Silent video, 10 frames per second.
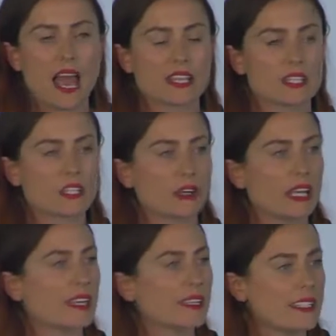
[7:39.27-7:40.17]
And so,
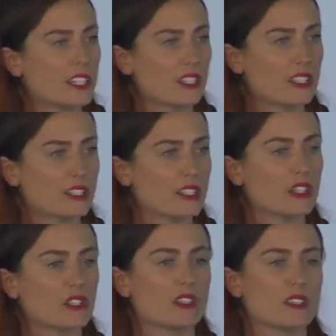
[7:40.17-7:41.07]
in addition to the
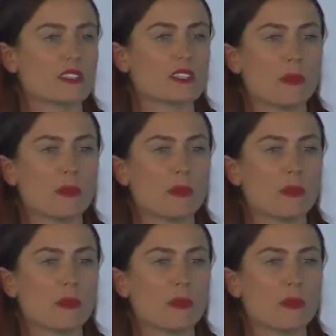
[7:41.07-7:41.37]
students,